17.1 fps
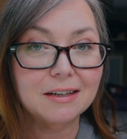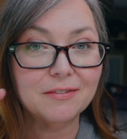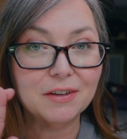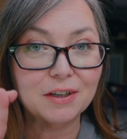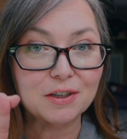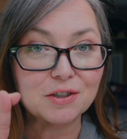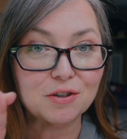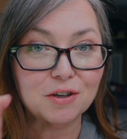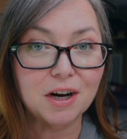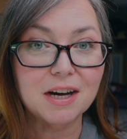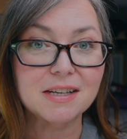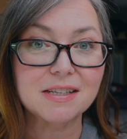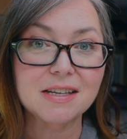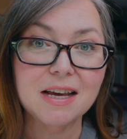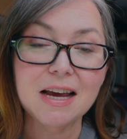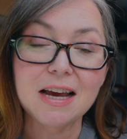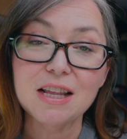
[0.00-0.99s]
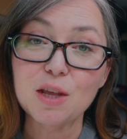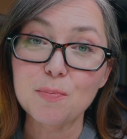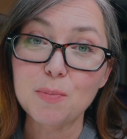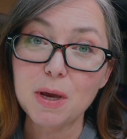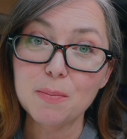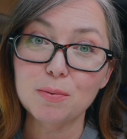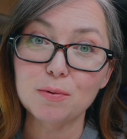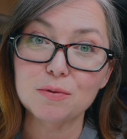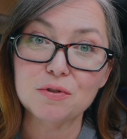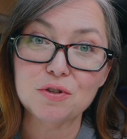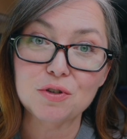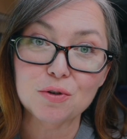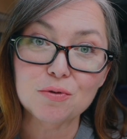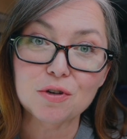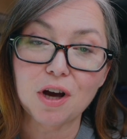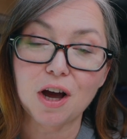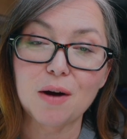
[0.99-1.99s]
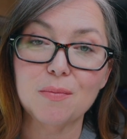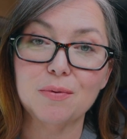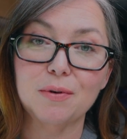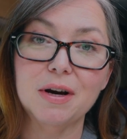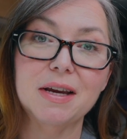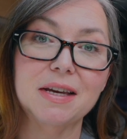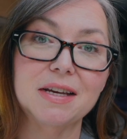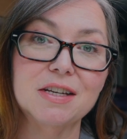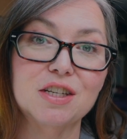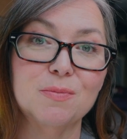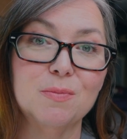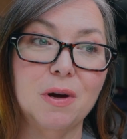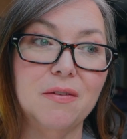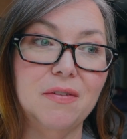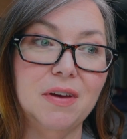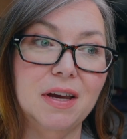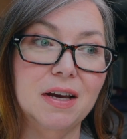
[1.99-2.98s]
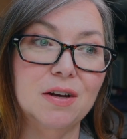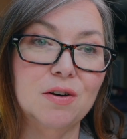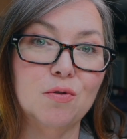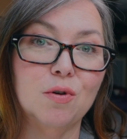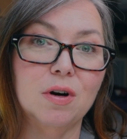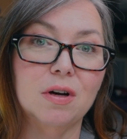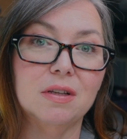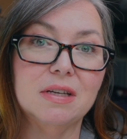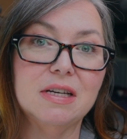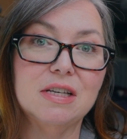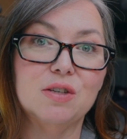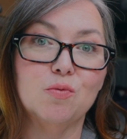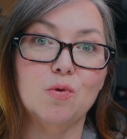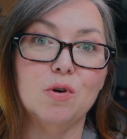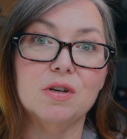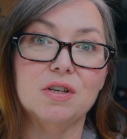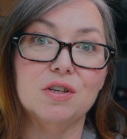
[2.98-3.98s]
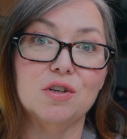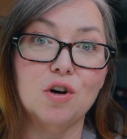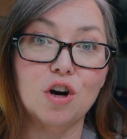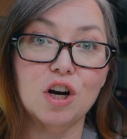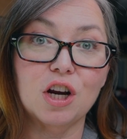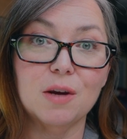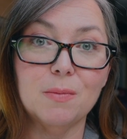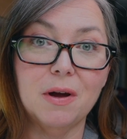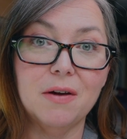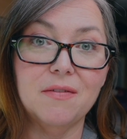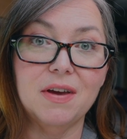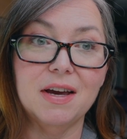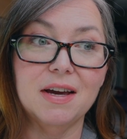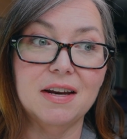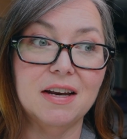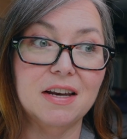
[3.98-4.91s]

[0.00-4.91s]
fingers crossed, that people do not break into my van or at least want to target my van.